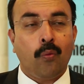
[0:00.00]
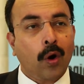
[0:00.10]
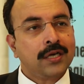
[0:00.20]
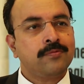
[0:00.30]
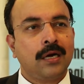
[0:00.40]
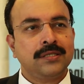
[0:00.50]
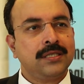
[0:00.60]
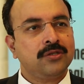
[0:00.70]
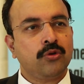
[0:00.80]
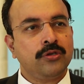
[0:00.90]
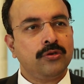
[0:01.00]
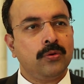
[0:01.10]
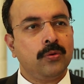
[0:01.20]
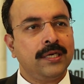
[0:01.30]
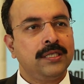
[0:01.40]
What smart city is going to
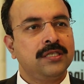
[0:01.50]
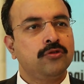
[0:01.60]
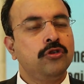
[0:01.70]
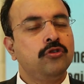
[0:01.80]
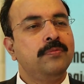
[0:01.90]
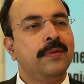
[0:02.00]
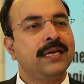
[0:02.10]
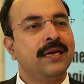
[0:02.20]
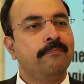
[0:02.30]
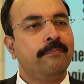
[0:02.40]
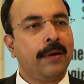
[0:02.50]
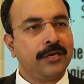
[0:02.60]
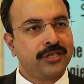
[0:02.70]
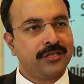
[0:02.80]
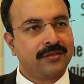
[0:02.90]
do, it is going to make a
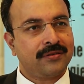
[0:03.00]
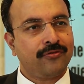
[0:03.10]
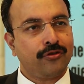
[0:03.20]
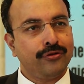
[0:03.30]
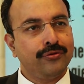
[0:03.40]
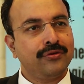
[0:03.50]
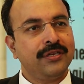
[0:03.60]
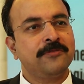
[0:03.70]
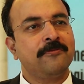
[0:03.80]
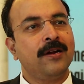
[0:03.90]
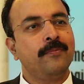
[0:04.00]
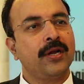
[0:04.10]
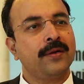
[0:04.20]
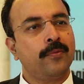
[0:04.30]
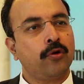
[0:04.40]
pleasure for you to reach from one
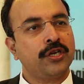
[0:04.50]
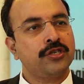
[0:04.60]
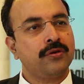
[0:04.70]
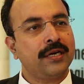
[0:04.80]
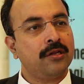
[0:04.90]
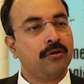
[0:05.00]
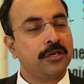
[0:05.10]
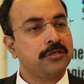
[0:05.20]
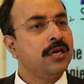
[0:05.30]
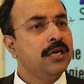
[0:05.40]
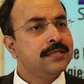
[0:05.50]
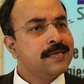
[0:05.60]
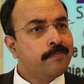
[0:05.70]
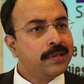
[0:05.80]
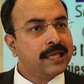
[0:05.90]
location to another location.
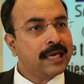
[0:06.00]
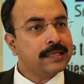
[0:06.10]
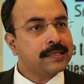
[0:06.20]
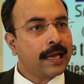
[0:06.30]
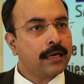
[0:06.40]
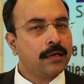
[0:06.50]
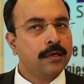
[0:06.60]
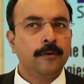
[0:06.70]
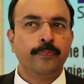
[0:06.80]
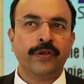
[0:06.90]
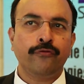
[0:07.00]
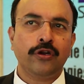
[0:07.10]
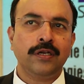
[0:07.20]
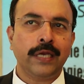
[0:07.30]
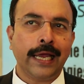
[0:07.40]
Simple things like, if
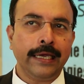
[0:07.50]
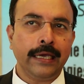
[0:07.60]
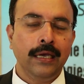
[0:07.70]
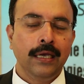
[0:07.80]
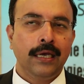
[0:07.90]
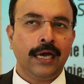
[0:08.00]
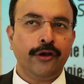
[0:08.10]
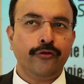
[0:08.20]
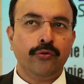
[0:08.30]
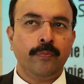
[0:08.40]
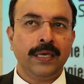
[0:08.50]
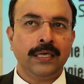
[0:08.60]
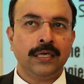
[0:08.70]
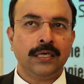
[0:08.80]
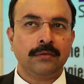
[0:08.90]
you're in Delhi and you've
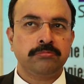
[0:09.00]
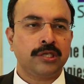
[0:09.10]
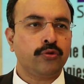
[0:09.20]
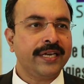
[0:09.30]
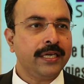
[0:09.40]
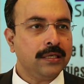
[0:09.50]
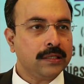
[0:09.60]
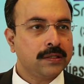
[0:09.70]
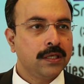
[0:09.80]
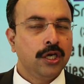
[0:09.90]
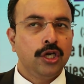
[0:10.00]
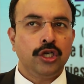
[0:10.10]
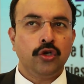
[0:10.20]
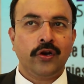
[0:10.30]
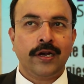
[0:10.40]
been here say 20 years,
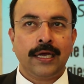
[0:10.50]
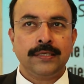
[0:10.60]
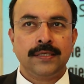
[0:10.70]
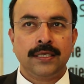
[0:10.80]
you'll realize